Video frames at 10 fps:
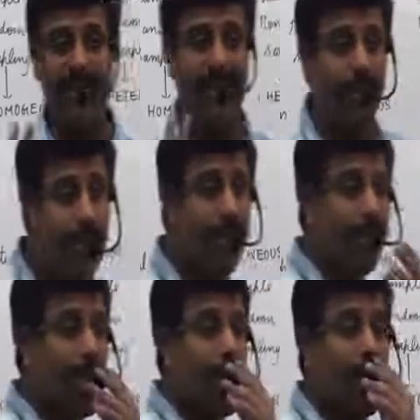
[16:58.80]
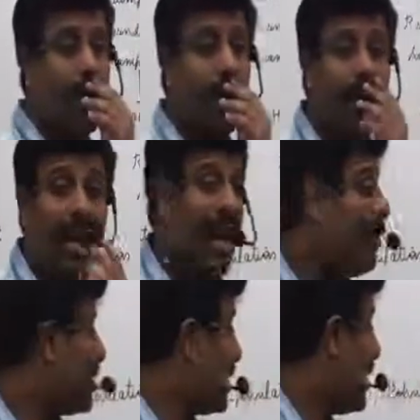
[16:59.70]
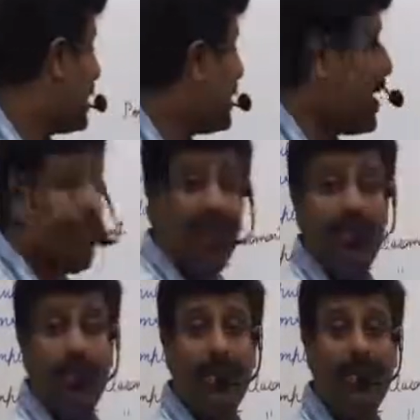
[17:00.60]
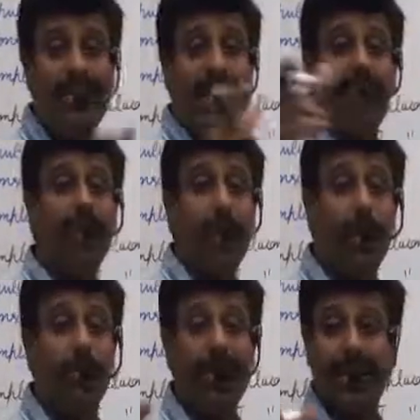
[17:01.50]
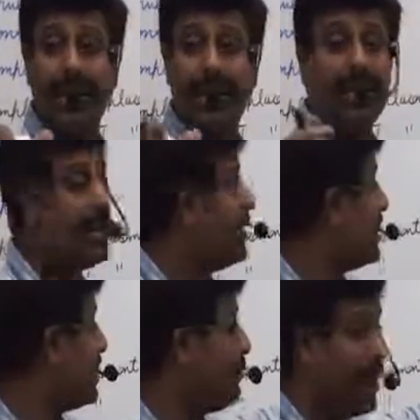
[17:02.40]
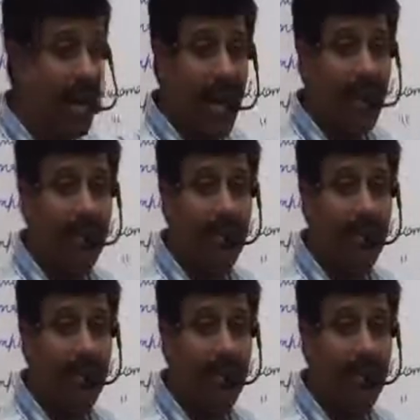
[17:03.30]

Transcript: example, I have to select sample from this 11th commerce, it is simple random